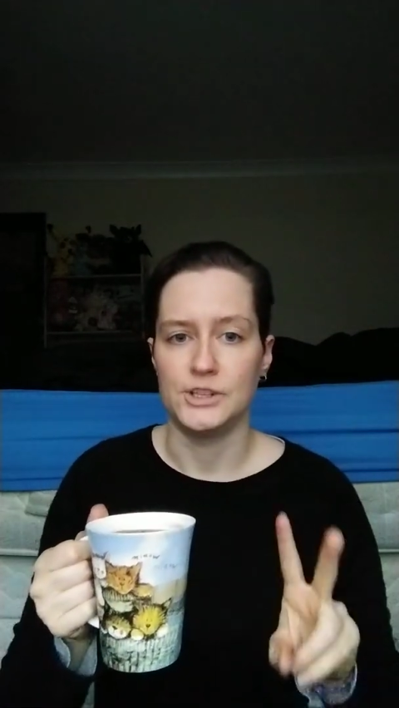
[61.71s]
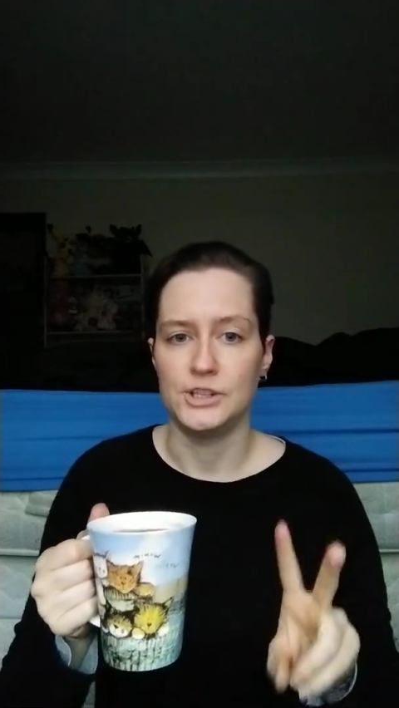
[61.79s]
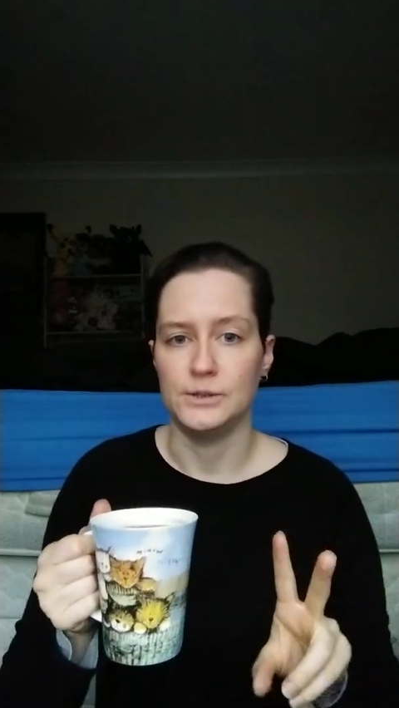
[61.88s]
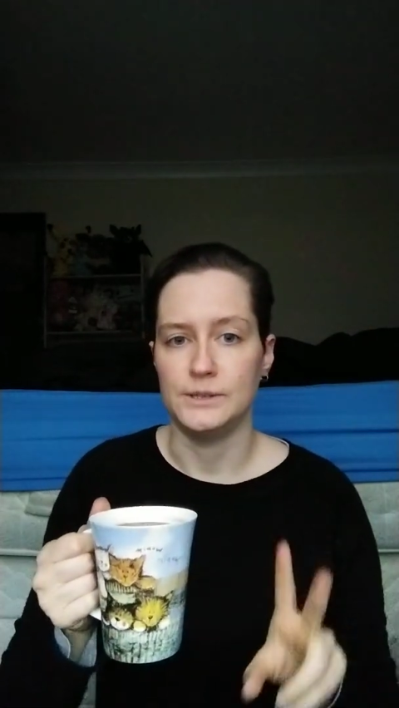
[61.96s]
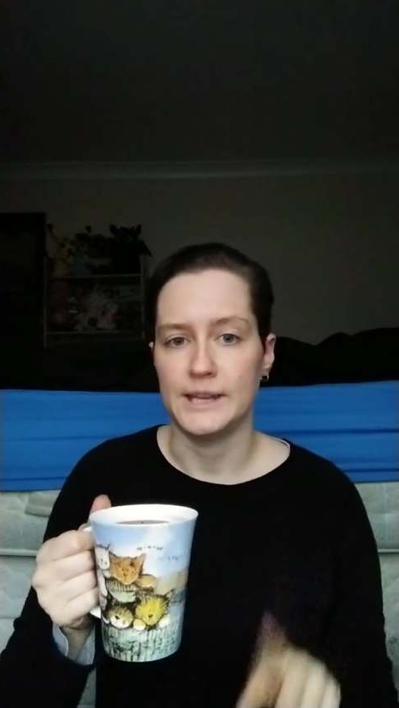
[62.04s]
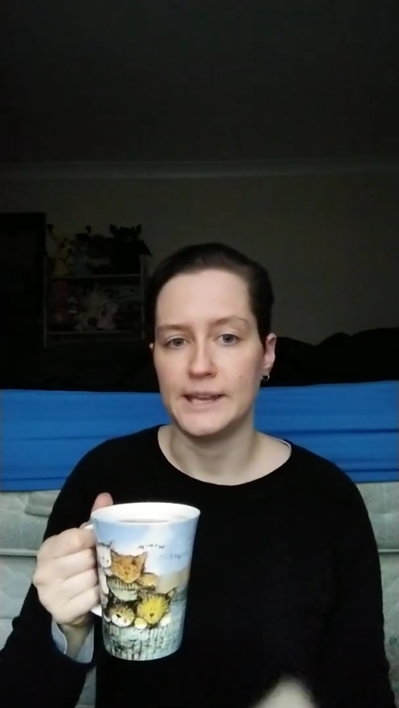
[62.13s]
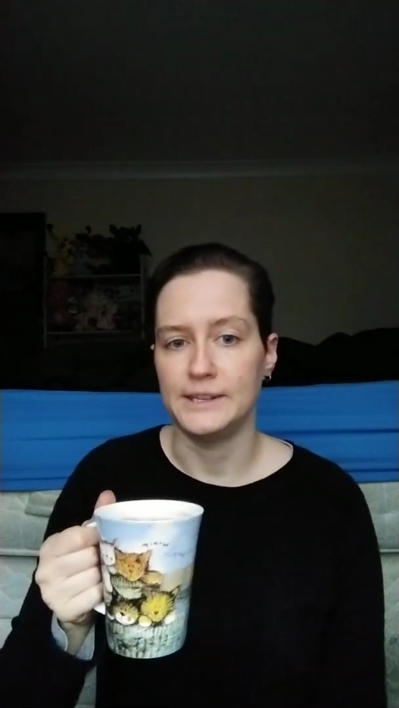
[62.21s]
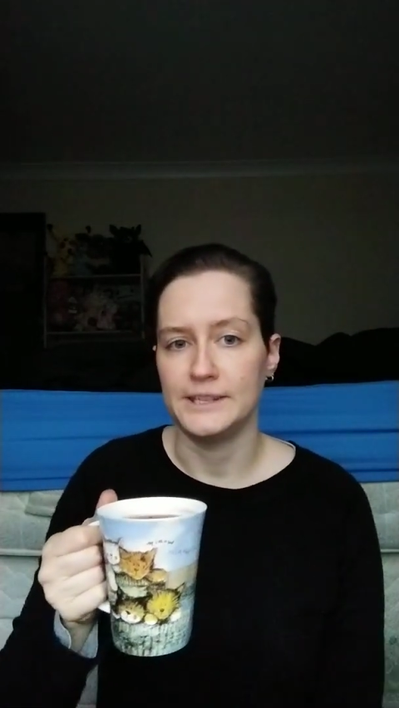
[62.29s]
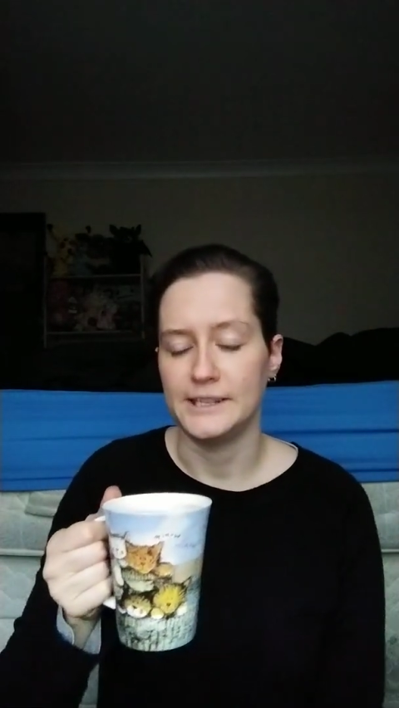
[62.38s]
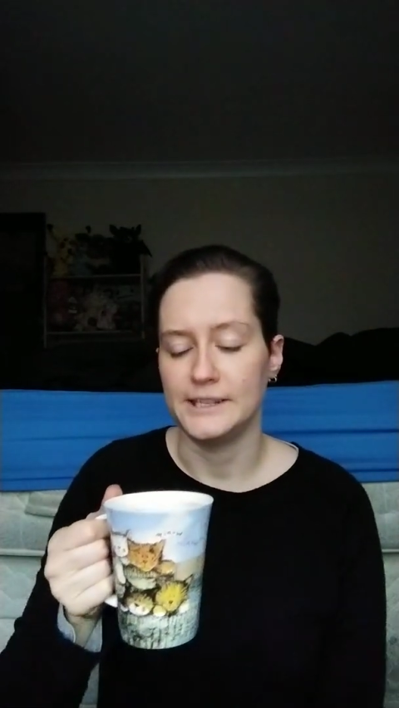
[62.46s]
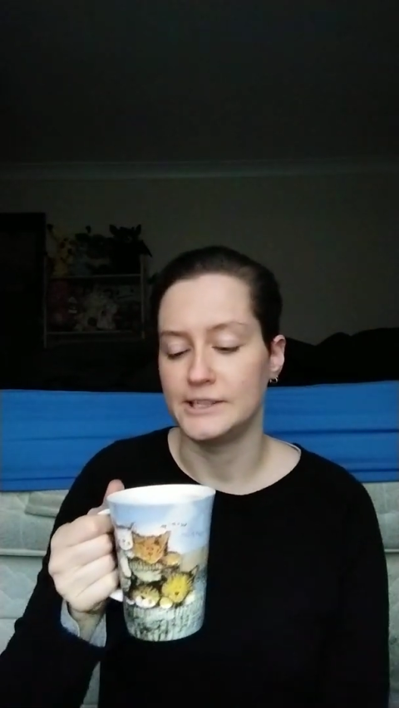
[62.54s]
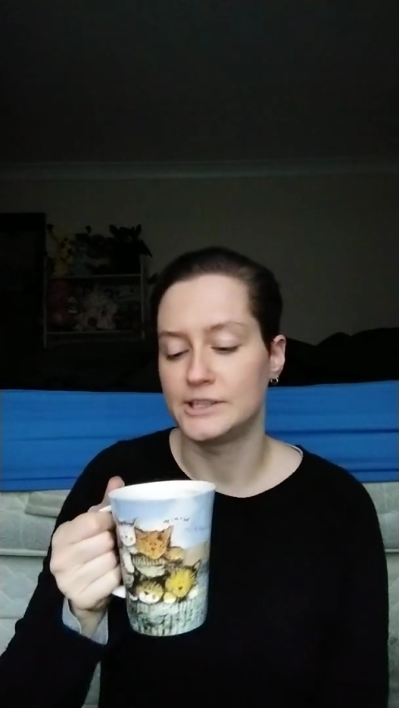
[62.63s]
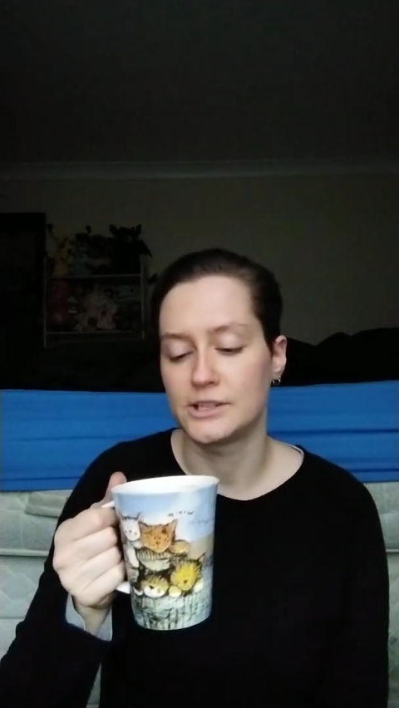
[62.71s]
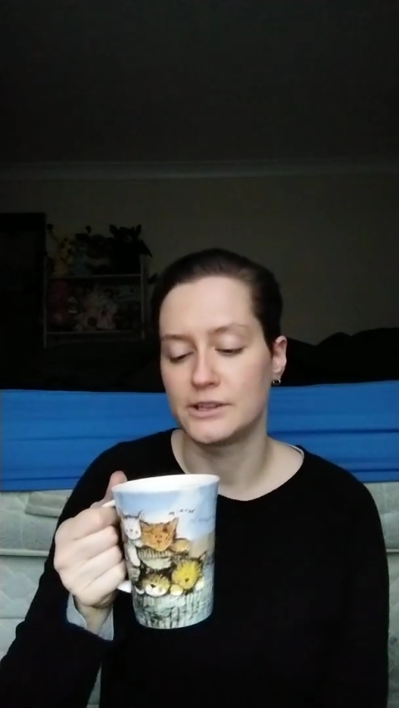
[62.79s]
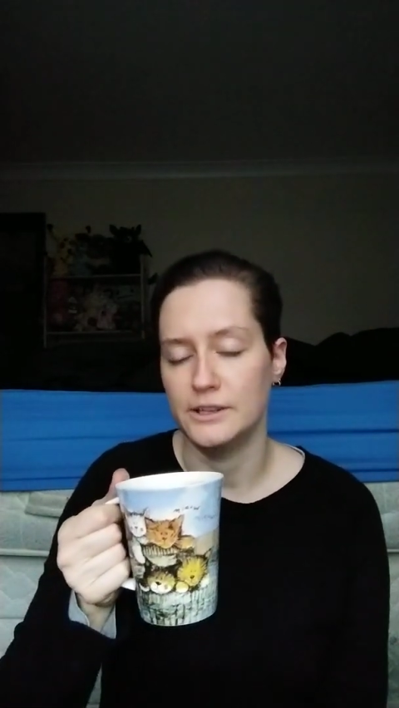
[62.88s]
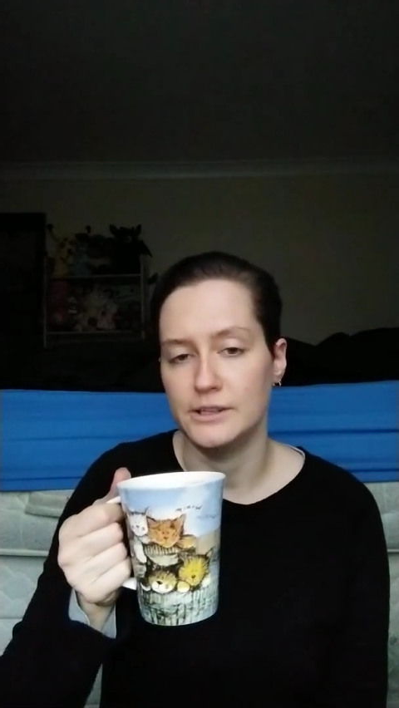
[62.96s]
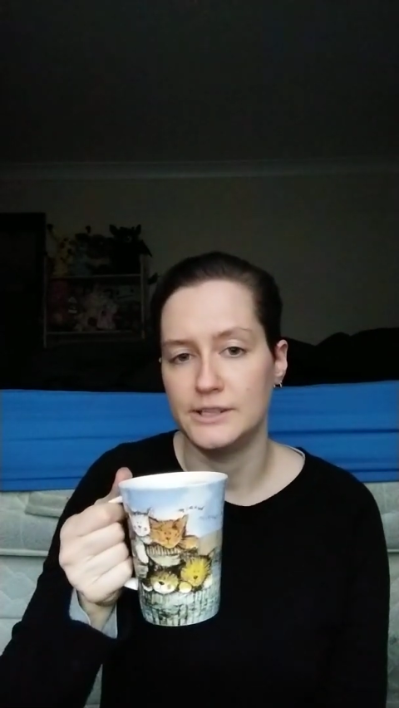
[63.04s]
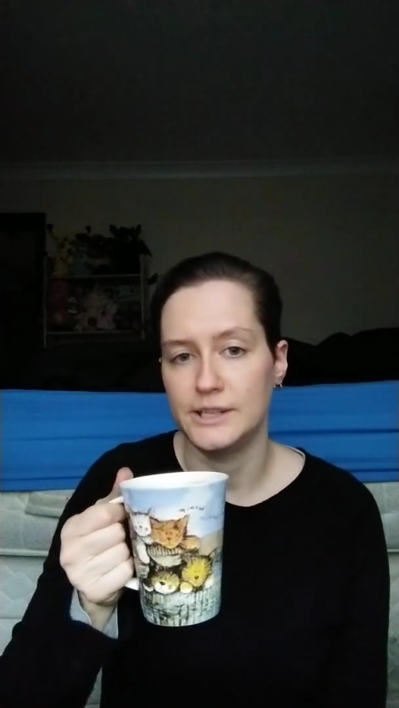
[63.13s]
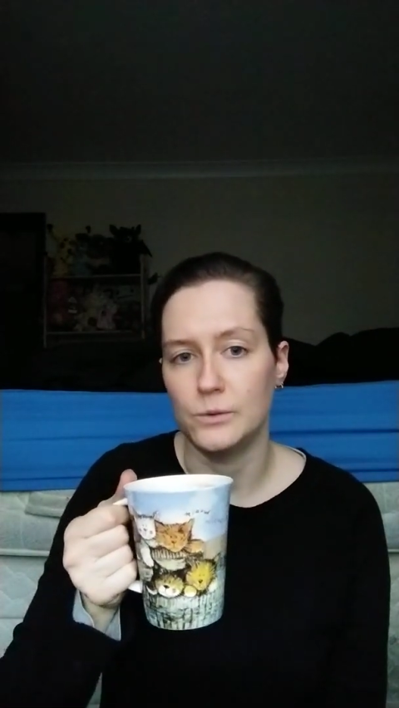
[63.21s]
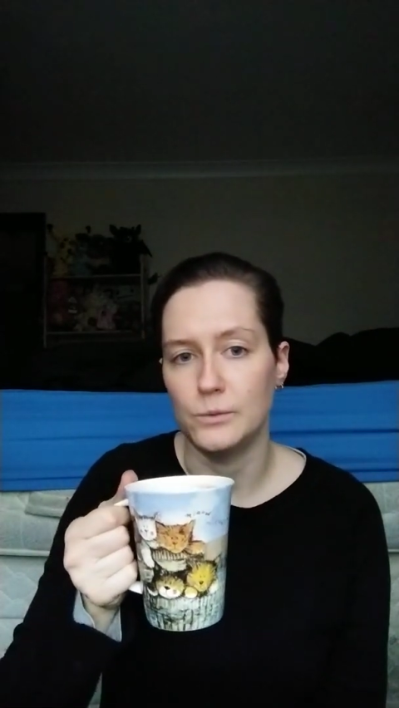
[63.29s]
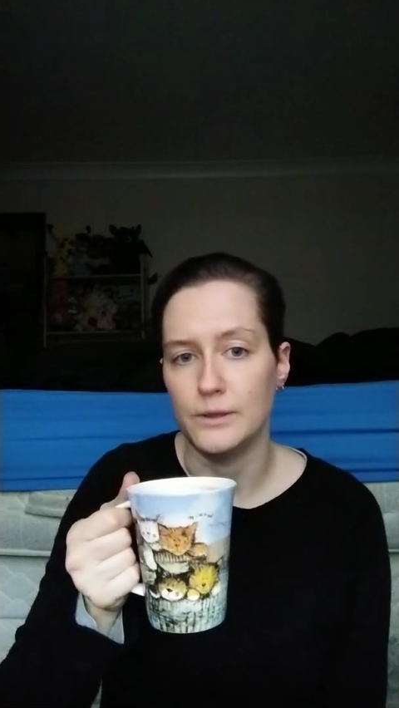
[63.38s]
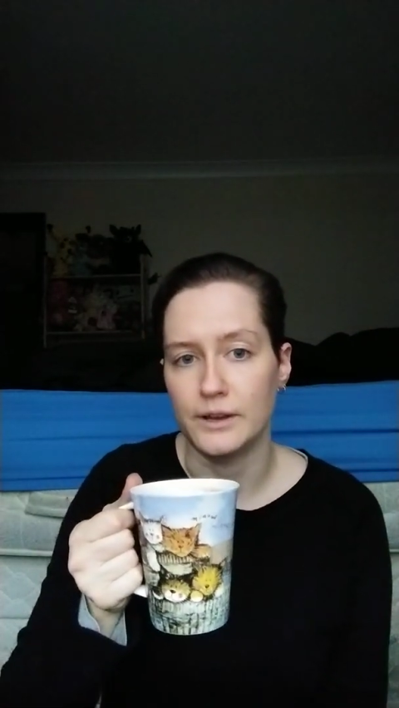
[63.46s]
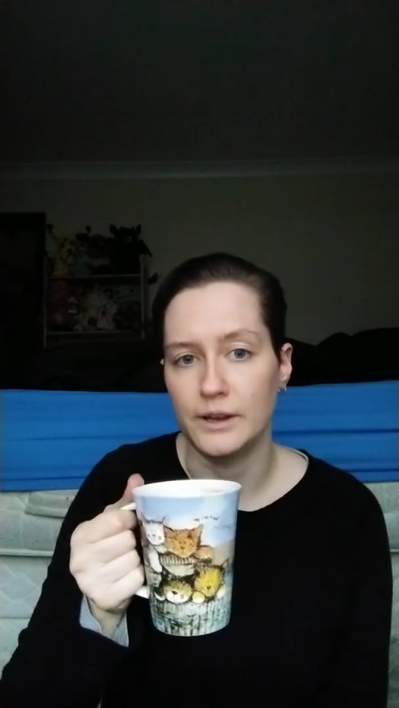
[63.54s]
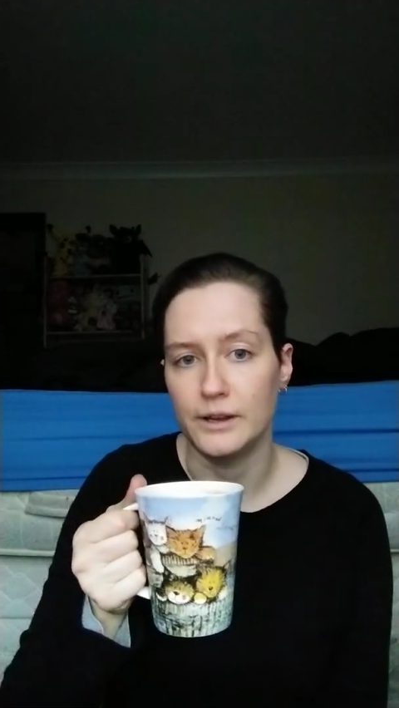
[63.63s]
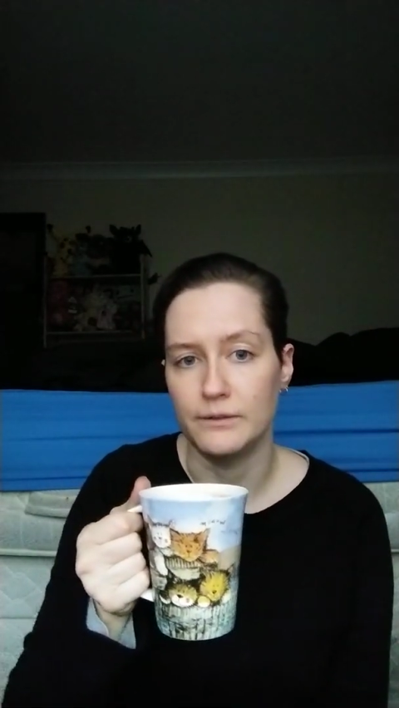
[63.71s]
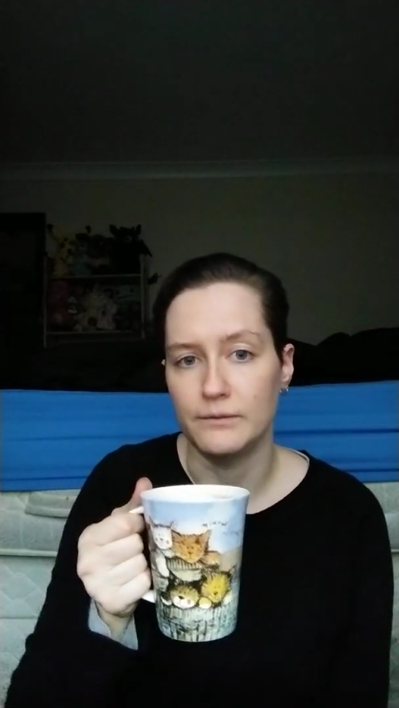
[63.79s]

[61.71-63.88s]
two dentists that dealt with her.